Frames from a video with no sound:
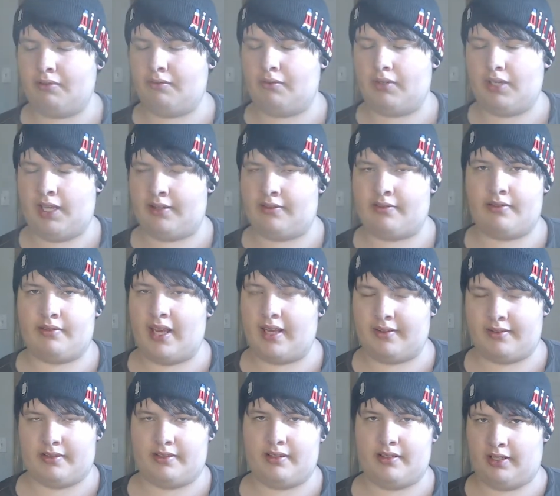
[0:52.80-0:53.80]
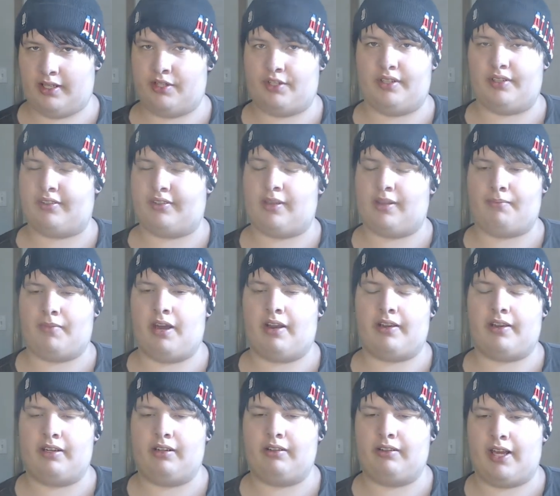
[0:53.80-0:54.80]
It tastes delicious. I'm not
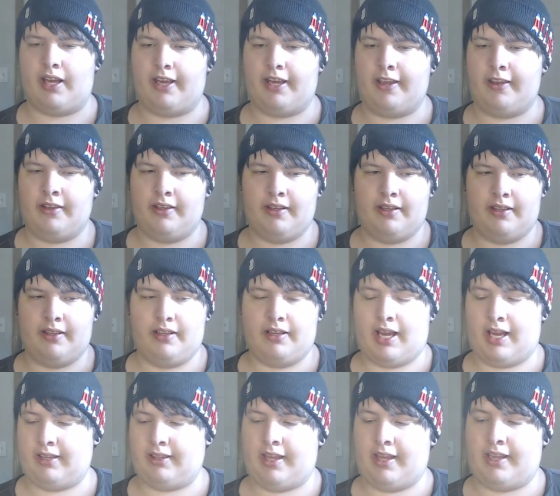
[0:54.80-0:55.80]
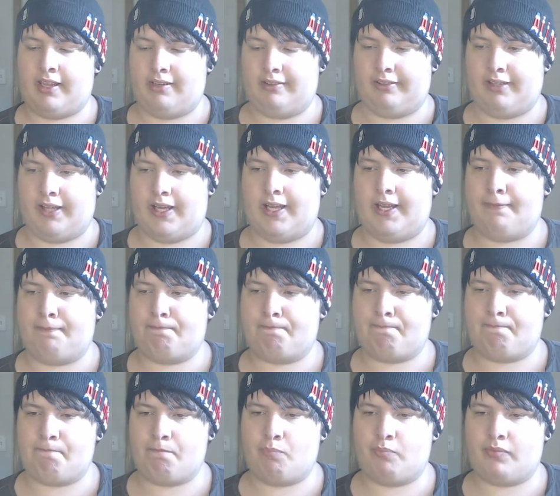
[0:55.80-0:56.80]
gonna lie. I like it a lot.
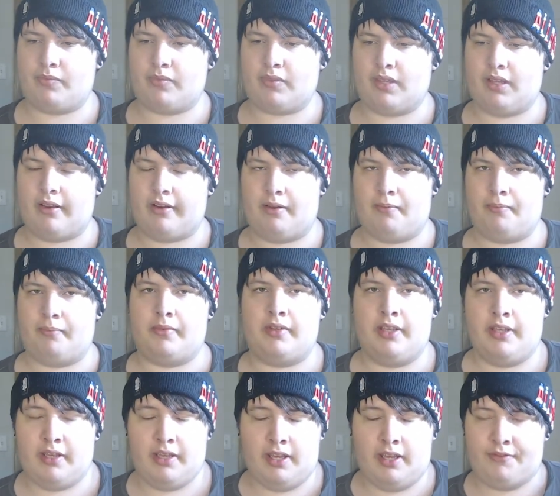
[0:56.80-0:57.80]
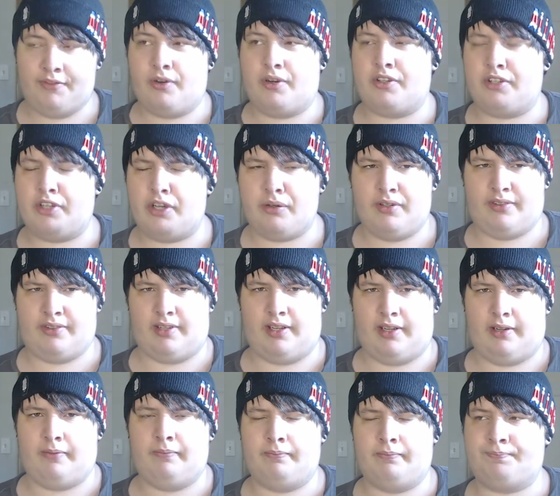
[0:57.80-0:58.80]
Um, if you are
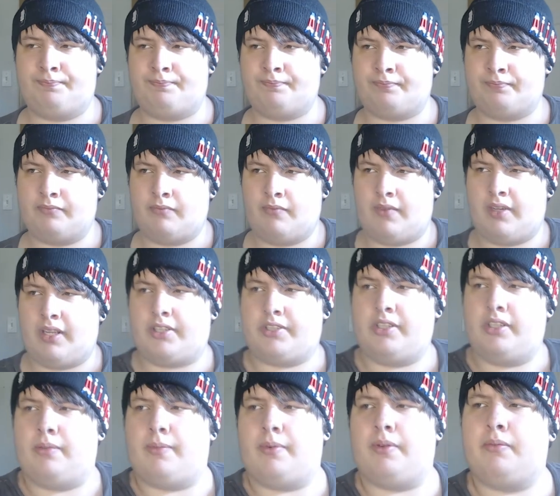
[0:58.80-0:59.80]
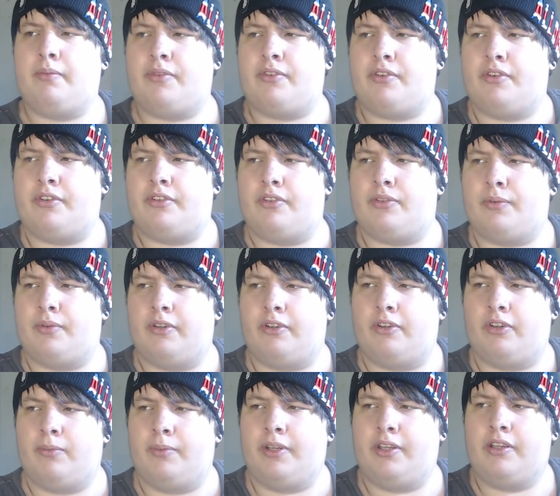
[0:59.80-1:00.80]
noticing, Actually, let me, let me turn this one a
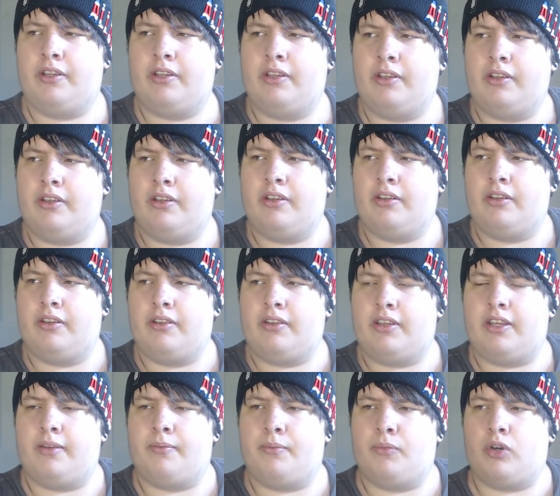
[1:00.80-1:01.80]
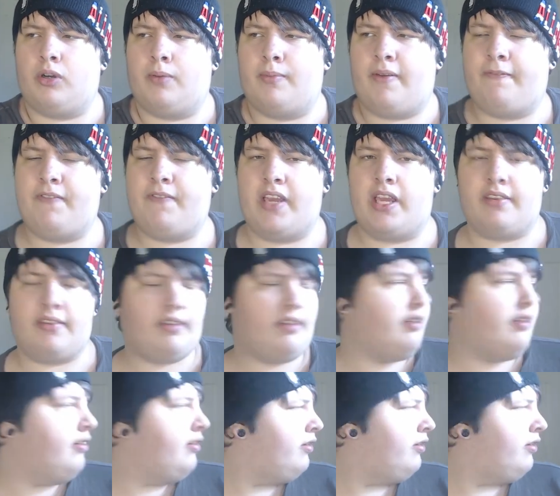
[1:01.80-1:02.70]
little bit, get it more on my face.